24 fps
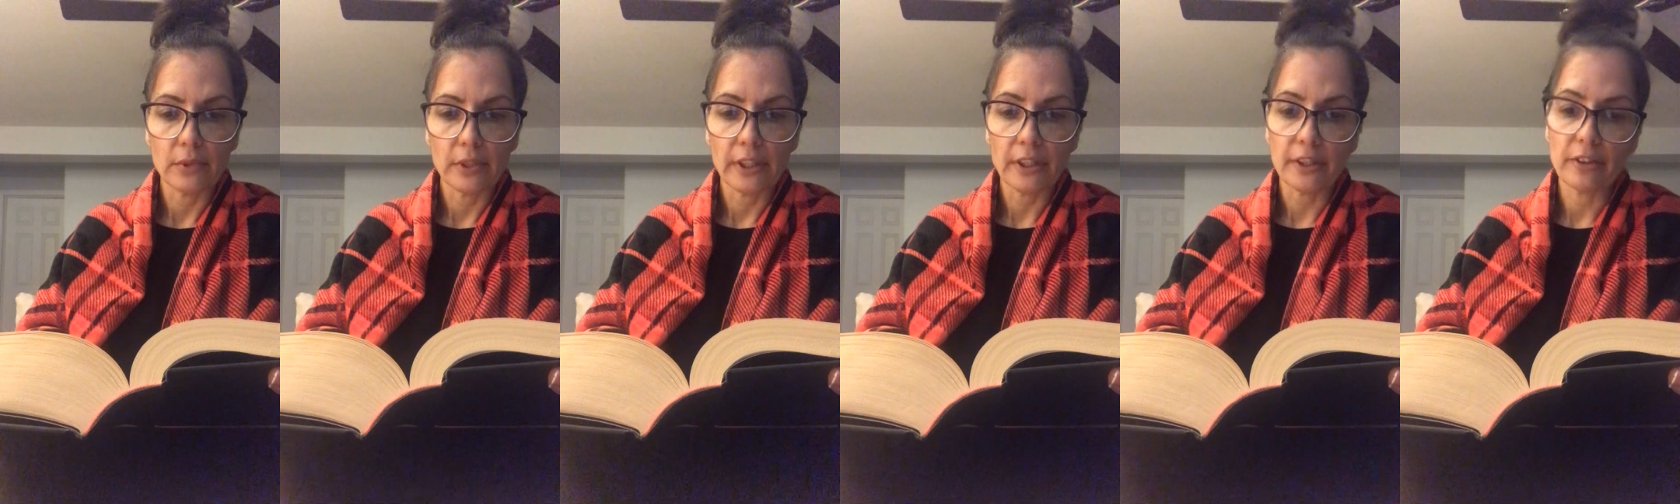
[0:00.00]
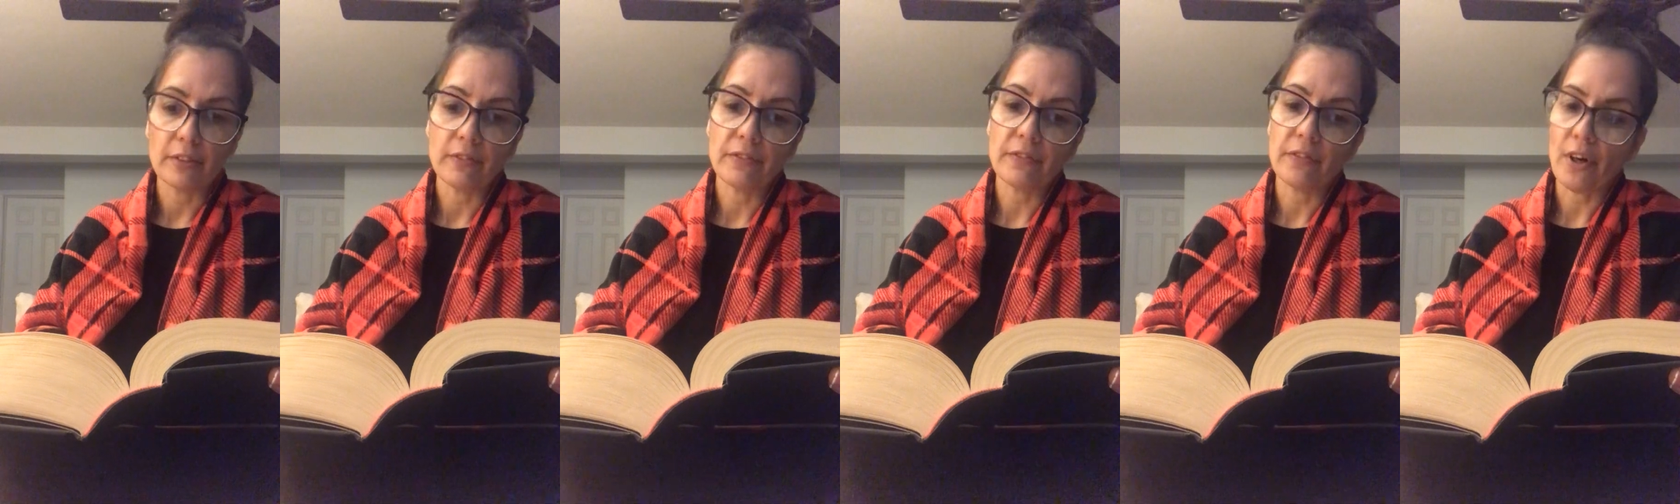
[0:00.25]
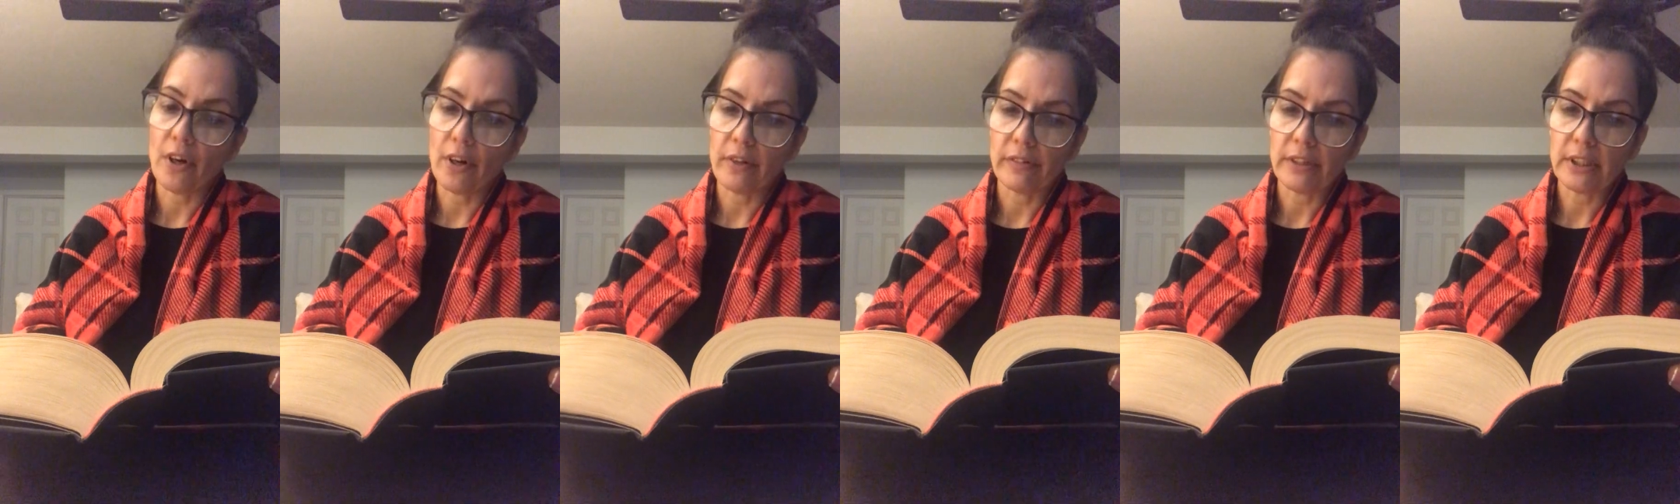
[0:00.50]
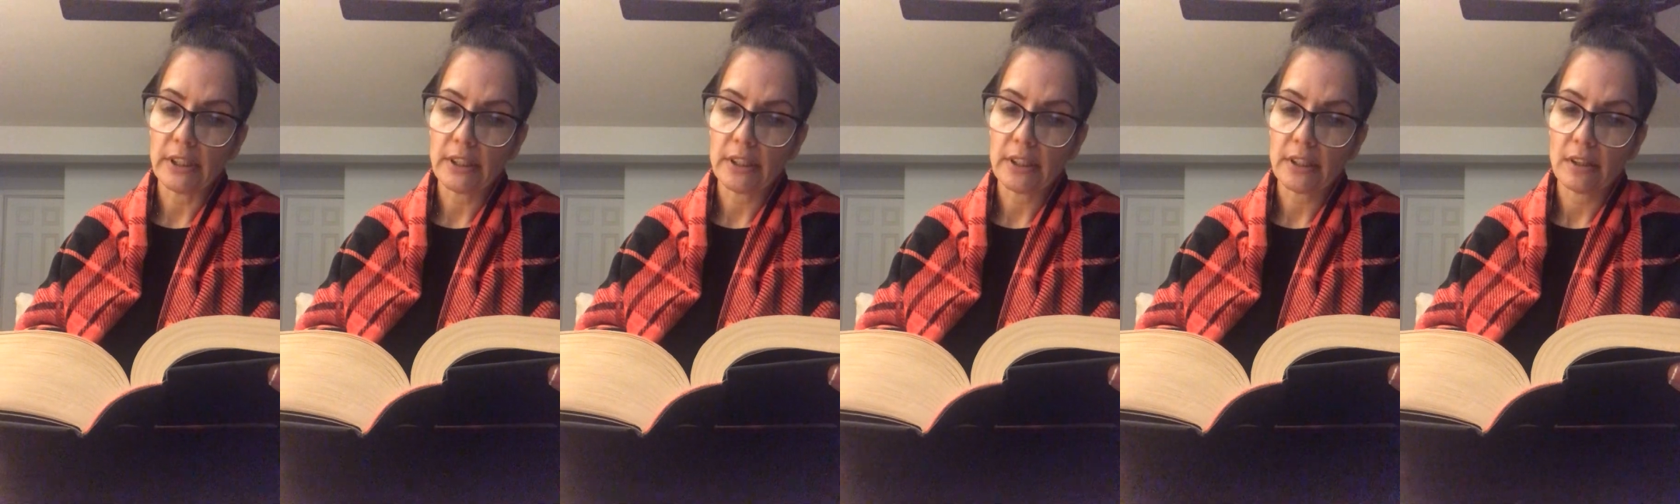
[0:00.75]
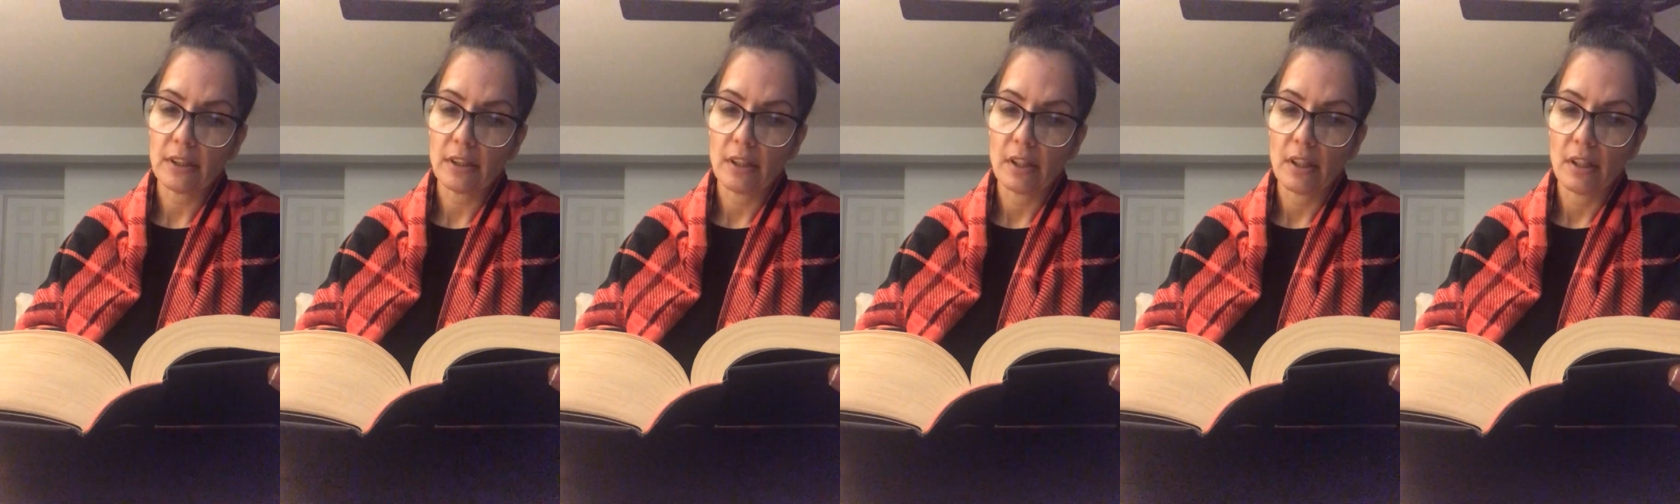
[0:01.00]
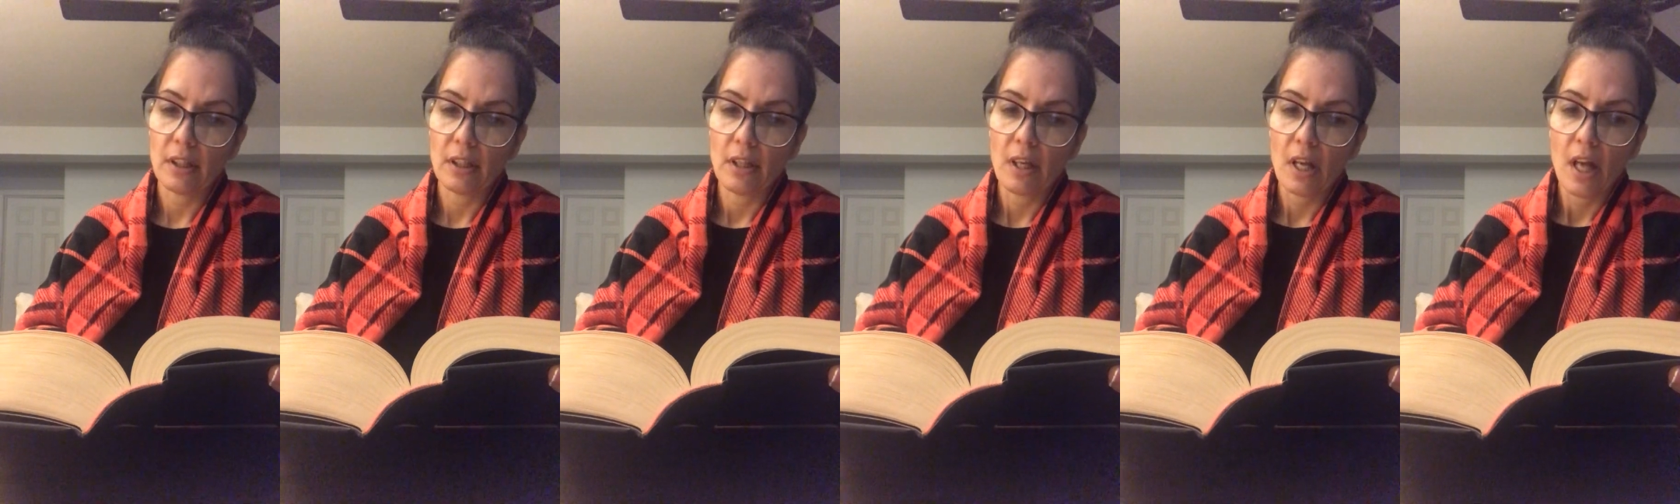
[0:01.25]
in a forest,
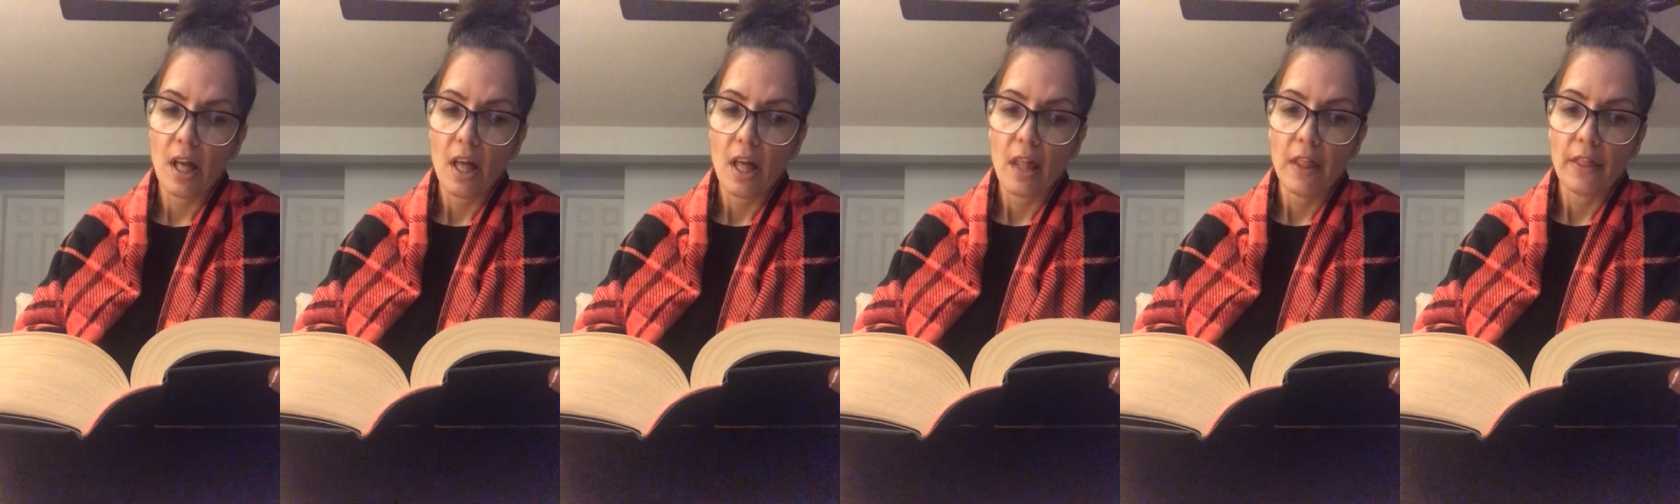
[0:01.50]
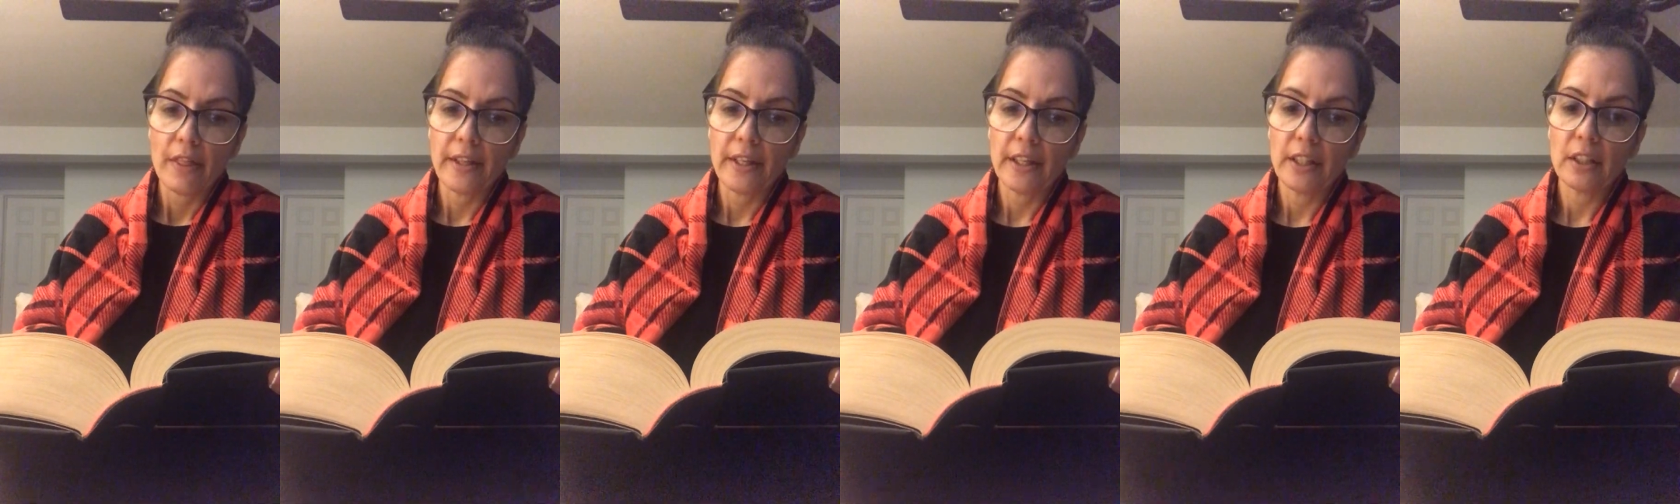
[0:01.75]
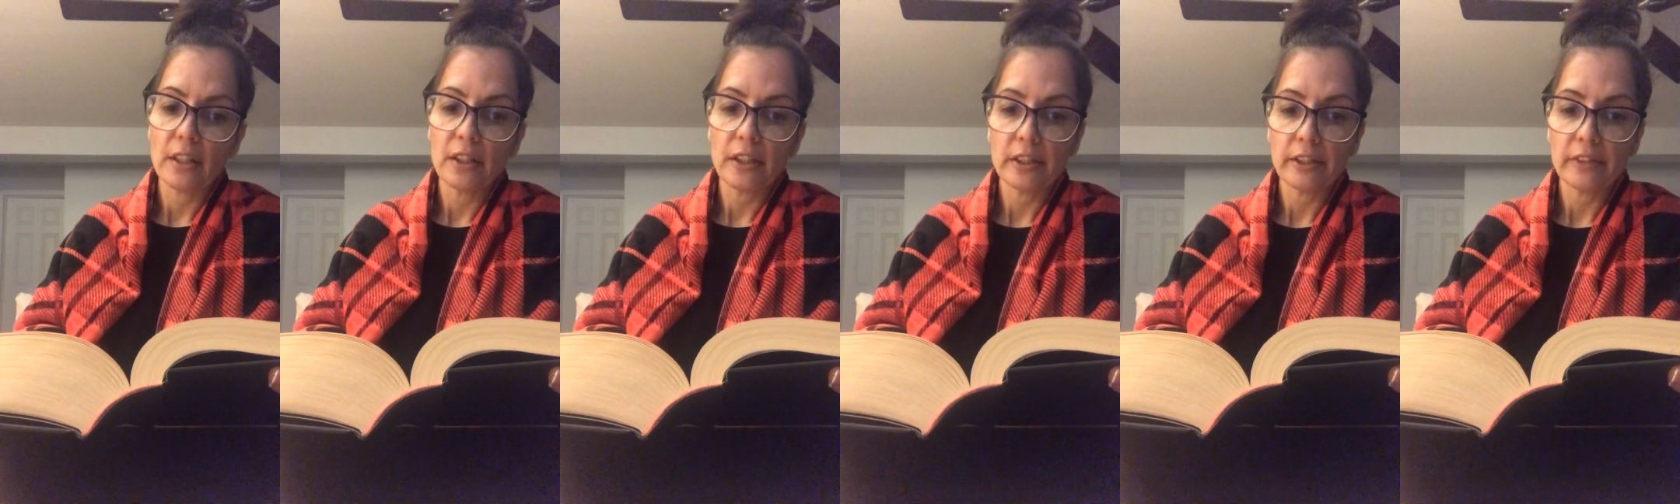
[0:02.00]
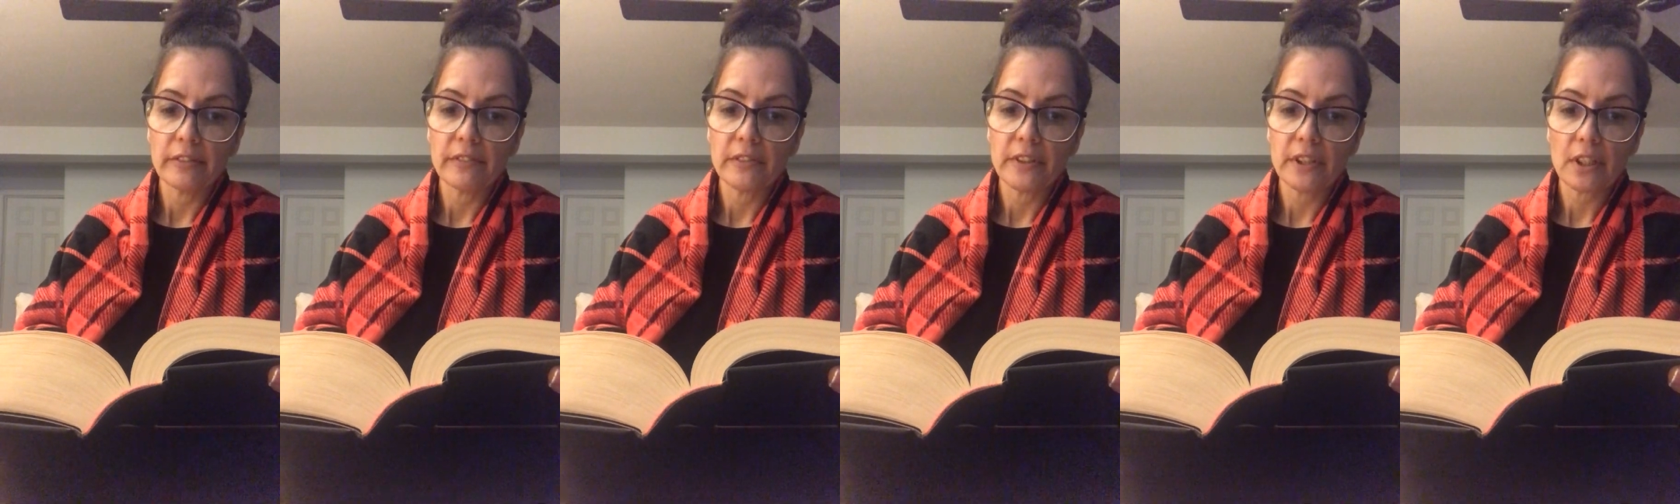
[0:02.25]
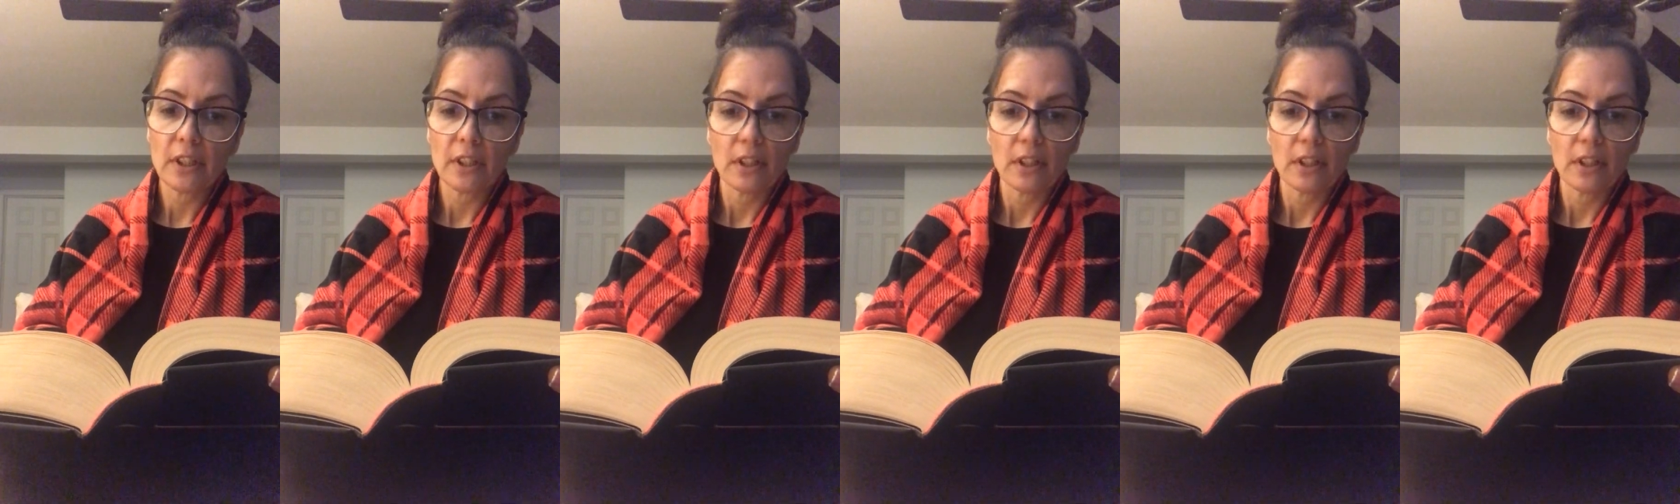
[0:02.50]
there lived